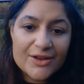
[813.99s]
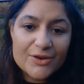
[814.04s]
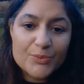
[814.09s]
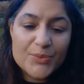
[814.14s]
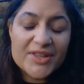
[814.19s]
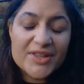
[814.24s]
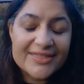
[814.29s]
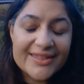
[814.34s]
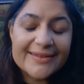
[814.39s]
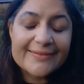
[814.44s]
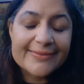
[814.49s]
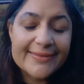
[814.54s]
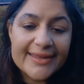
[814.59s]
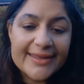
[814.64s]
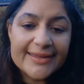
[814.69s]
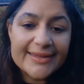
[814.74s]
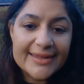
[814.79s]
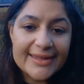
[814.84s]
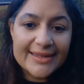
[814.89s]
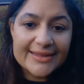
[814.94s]
with the
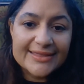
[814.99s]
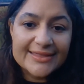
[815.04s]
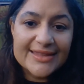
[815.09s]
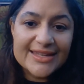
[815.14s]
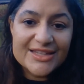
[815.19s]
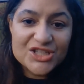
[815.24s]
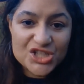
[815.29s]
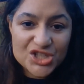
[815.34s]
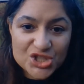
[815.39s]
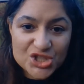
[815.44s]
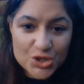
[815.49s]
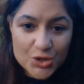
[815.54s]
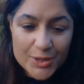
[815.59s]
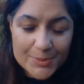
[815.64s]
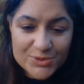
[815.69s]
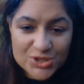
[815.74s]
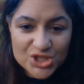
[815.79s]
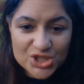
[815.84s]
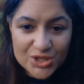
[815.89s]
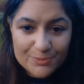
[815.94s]
link in the
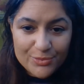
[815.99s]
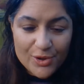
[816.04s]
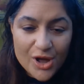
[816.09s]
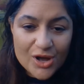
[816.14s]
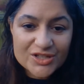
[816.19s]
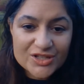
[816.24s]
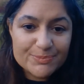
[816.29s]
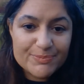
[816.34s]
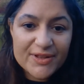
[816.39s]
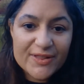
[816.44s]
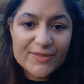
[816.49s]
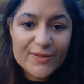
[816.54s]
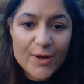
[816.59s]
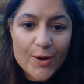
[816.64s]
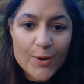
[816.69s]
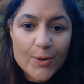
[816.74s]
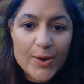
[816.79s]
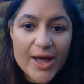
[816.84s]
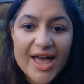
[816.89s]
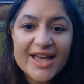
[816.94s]
description box
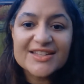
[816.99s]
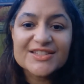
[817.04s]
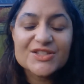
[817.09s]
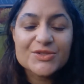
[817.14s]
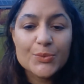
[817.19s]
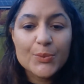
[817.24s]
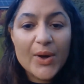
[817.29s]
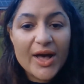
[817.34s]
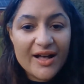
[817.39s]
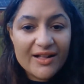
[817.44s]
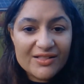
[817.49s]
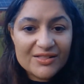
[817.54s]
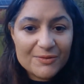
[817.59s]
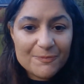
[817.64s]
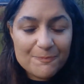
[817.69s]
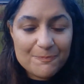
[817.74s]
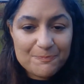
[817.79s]
below as well,